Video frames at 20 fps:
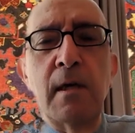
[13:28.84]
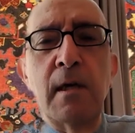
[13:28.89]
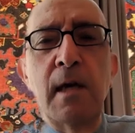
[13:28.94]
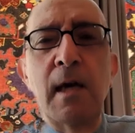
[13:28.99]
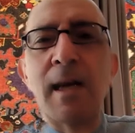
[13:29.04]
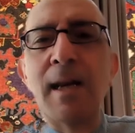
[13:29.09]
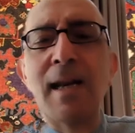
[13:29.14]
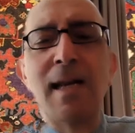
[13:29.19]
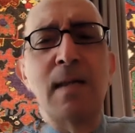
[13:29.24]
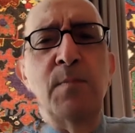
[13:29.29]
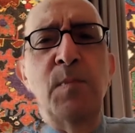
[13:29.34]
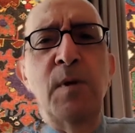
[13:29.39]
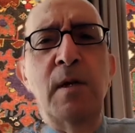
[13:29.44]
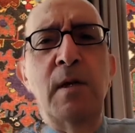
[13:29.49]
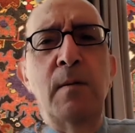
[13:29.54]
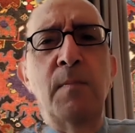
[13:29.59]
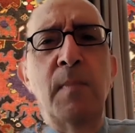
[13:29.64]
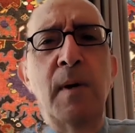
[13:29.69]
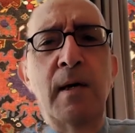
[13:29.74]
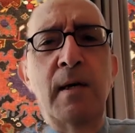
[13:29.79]
And let me
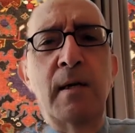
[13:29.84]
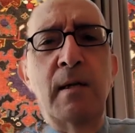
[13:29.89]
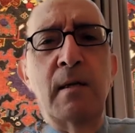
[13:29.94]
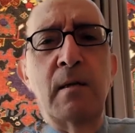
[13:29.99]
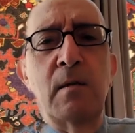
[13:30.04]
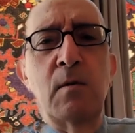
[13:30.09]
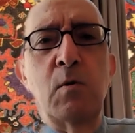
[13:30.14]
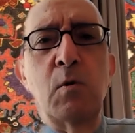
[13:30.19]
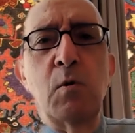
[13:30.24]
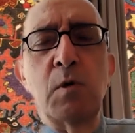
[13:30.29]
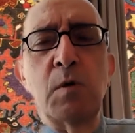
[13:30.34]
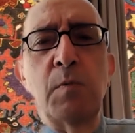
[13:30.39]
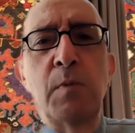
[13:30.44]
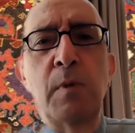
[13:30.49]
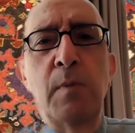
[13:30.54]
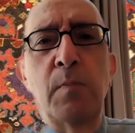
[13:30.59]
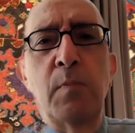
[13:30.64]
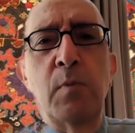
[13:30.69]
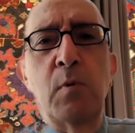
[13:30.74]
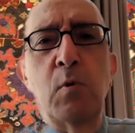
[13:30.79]
remind those
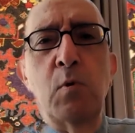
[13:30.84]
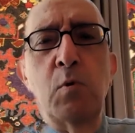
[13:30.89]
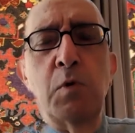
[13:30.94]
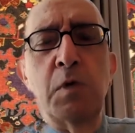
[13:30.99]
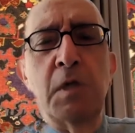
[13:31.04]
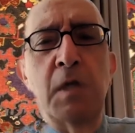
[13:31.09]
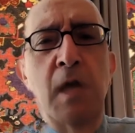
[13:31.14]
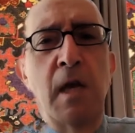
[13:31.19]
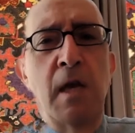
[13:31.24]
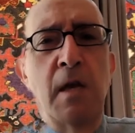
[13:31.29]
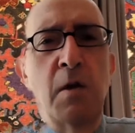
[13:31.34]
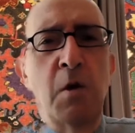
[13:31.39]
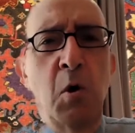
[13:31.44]
people who are saying,